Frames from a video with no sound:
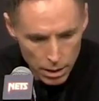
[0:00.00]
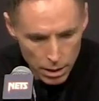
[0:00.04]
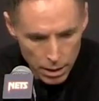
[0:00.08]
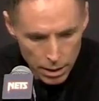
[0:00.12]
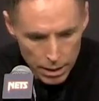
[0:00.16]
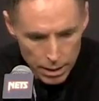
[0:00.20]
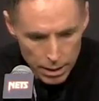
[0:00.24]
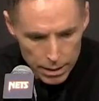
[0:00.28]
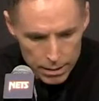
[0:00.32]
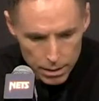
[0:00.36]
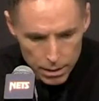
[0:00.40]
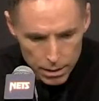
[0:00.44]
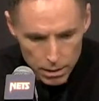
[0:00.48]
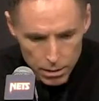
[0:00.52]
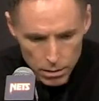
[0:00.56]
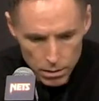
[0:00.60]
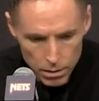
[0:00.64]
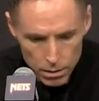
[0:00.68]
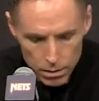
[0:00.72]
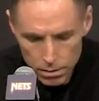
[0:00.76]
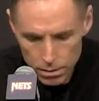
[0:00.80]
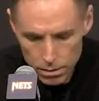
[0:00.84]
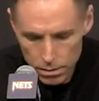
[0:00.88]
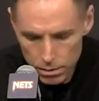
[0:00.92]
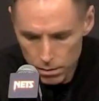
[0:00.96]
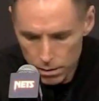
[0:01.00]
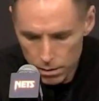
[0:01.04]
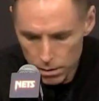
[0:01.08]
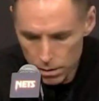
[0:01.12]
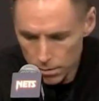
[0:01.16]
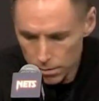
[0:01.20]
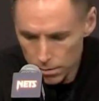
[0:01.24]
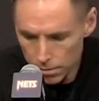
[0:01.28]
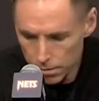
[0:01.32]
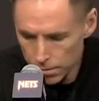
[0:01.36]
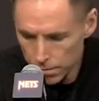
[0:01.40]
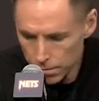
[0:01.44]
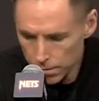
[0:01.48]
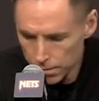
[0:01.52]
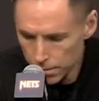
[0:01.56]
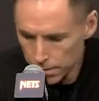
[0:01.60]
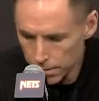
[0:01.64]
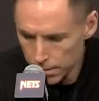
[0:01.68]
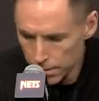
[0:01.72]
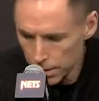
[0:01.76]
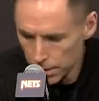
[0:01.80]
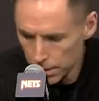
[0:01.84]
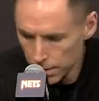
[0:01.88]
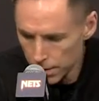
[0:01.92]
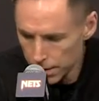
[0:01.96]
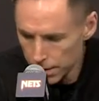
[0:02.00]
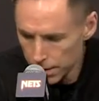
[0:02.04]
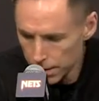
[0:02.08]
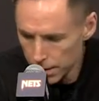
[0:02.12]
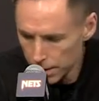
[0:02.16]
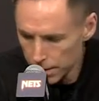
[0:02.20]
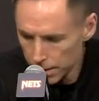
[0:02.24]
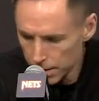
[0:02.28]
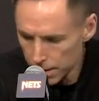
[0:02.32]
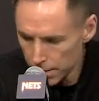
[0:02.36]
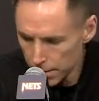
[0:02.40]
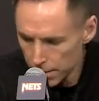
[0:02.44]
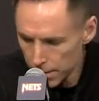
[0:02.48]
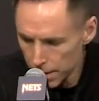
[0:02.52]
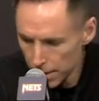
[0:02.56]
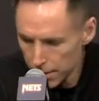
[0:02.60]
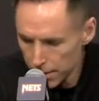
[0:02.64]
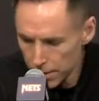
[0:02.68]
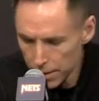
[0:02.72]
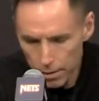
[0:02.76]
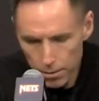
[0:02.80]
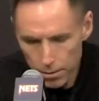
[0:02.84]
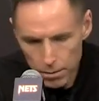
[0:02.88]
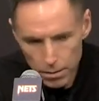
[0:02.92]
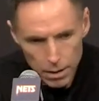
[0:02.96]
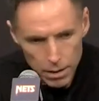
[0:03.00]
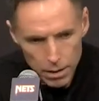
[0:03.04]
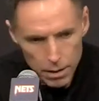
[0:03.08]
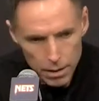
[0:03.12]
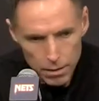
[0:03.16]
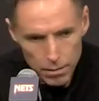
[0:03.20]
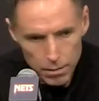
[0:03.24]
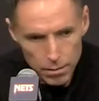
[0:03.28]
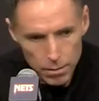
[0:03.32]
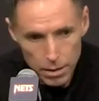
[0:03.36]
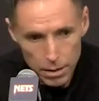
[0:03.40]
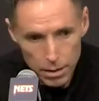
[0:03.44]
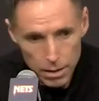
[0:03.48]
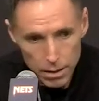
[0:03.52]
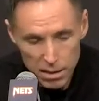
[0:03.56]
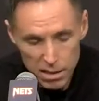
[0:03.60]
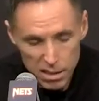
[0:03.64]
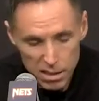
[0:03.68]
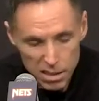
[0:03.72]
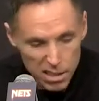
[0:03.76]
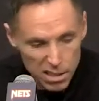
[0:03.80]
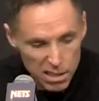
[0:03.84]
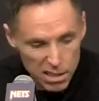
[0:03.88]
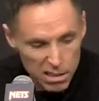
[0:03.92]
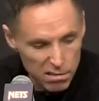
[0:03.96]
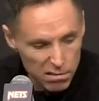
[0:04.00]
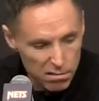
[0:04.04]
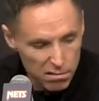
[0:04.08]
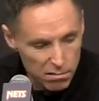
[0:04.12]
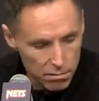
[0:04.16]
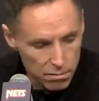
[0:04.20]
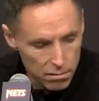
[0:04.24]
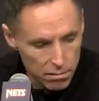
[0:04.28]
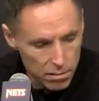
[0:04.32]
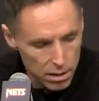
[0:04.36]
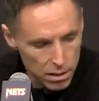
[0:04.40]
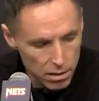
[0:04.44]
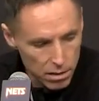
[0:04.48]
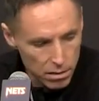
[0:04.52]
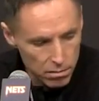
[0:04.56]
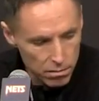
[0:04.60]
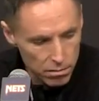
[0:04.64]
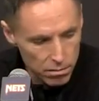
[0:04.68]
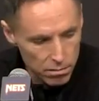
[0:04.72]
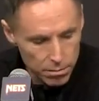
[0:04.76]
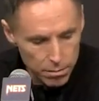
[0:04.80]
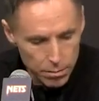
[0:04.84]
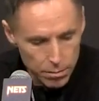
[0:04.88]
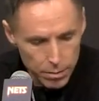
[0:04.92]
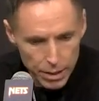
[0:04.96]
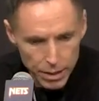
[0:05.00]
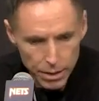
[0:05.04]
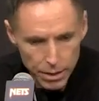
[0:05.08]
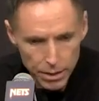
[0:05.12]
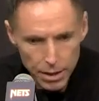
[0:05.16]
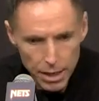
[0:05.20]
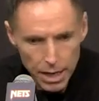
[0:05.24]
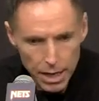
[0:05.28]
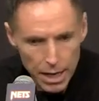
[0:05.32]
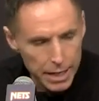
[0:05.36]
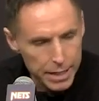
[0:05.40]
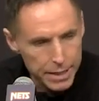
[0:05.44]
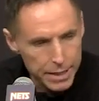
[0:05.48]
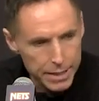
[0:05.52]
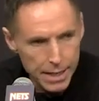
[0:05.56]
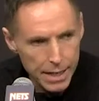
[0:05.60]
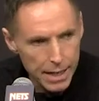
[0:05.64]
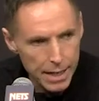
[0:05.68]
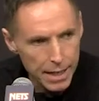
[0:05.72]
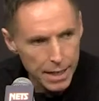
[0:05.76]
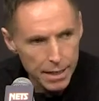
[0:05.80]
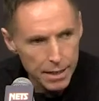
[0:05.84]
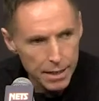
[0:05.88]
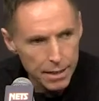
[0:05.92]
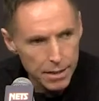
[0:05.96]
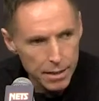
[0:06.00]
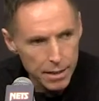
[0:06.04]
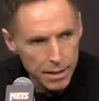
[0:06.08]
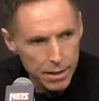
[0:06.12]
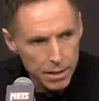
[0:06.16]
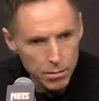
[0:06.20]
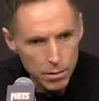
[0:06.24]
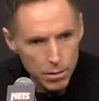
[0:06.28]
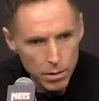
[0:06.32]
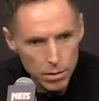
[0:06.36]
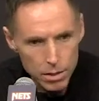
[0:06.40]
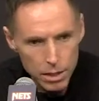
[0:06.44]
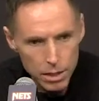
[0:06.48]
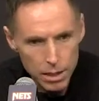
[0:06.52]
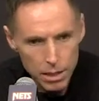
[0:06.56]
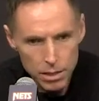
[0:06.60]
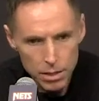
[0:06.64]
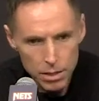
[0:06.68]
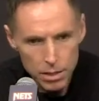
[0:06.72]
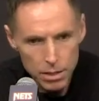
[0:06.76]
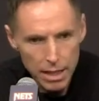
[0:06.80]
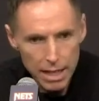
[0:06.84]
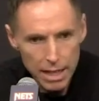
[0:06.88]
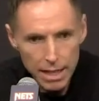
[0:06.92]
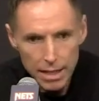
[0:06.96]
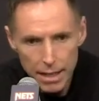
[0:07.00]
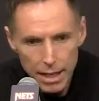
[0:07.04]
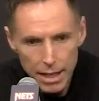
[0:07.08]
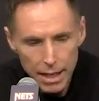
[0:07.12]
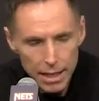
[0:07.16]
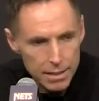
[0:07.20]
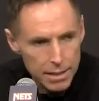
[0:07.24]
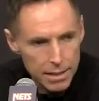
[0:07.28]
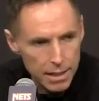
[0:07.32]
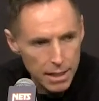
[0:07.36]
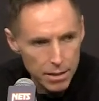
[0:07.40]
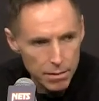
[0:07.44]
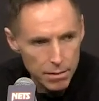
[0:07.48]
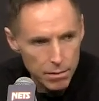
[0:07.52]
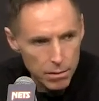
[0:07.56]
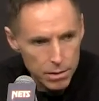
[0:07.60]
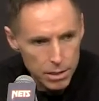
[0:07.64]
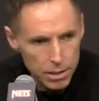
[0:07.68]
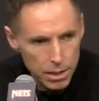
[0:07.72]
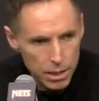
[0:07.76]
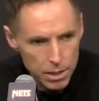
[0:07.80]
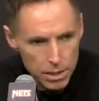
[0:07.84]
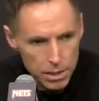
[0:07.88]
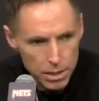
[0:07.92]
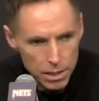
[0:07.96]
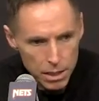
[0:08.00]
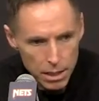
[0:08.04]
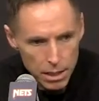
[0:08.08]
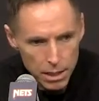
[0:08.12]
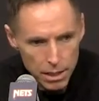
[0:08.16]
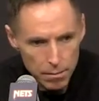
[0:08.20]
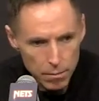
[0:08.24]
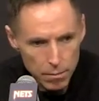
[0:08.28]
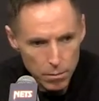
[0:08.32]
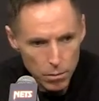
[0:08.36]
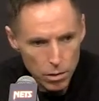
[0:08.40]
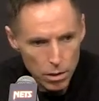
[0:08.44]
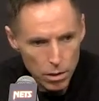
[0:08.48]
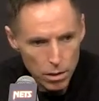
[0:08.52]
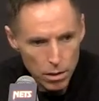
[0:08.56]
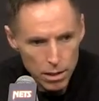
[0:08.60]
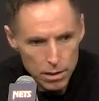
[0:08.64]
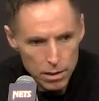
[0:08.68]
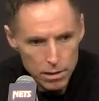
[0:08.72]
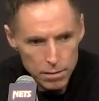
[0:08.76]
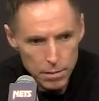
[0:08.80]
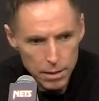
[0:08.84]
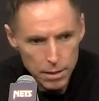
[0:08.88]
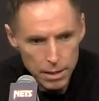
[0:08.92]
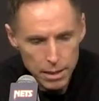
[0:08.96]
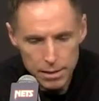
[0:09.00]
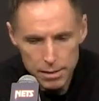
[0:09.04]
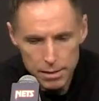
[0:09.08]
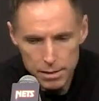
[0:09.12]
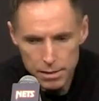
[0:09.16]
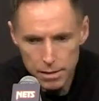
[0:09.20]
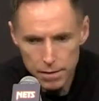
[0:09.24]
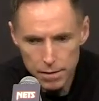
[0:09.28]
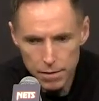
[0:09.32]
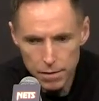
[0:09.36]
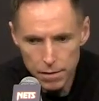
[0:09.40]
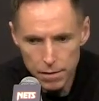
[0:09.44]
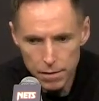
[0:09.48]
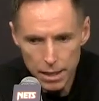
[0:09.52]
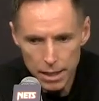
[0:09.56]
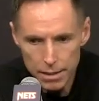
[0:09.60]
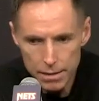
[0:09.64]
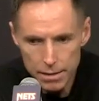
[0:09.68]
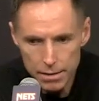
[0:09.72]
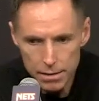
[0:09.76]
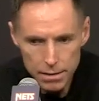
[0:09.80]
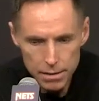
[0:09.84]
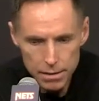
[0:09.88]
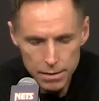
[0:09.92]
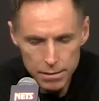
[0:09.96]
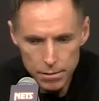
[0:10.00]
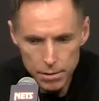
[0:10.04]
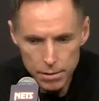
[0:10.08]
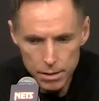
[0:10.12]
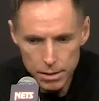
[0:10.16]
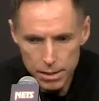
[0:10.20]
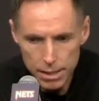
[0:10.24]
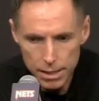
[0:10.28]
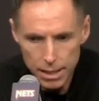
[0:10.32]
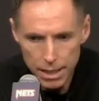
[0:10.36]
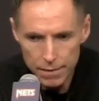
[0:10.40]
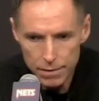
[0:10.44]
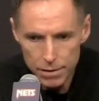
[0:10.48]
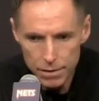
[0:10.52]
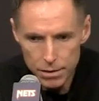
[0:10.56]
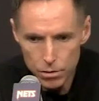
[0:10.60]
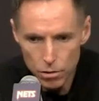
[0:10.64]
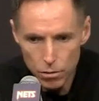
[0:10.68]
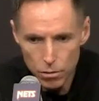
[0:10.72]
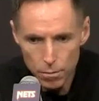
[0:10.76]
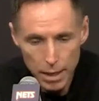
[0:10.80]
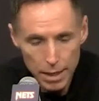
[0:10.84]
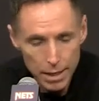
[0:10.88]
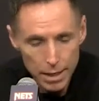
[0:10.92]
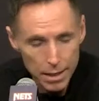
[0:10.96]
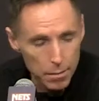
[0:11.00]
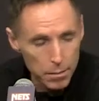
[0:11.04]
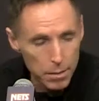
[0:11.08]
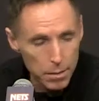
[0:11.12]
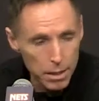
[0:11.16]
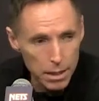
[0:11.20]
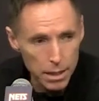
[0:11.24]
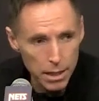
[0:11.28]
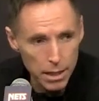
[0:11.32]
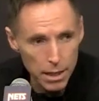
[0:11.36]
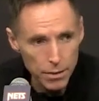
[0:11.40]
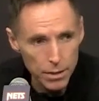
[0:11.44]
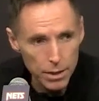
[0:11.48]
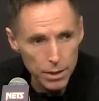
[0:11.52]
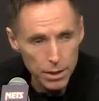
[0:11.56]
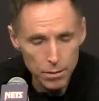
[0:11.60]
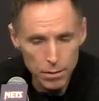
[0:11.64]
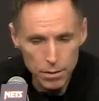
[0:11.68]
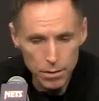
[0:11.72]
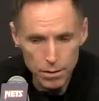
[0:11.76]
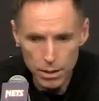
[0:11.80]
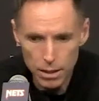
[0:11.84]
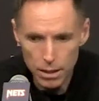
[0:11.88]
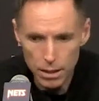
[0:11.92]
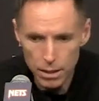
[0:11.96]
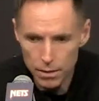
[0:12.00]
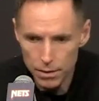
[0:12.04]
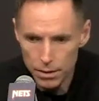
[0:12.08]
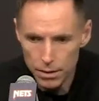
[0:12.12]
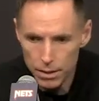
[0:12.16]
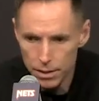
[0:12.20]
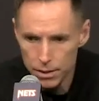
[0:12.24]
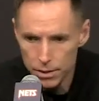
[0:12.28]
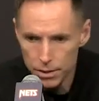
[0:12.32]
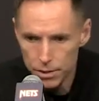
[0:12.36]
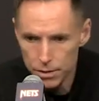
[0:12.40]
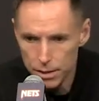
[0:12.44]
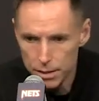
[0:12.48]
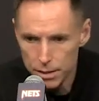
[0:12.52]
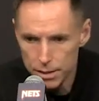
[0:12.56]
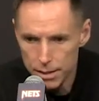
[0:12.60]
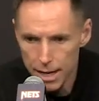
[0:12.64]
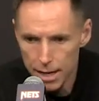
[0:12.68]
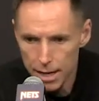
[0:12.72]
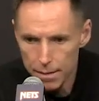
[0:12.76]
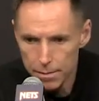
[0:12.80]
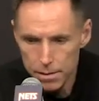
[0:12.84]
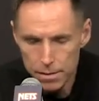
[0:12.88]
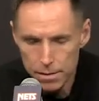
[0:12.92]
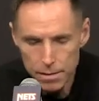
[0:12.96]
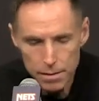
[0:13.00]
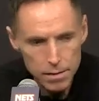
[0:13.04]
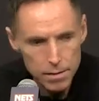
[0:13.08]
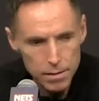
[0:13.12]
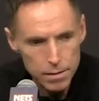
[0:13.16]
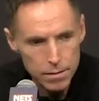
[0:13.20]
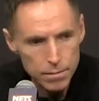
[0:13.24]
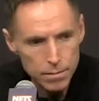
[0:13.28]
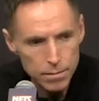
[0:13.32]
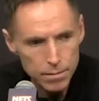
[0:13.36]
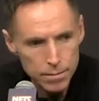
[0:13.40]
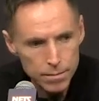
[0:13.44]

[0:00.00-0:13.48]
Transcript: has it going. So, that's something that I think we're going to see, player 9-10 in the rotation, 8-9-10 in the rotation, getting more or less minutes, different nights. And we're just going to have to do it by committee, I think, with the injuries and absences.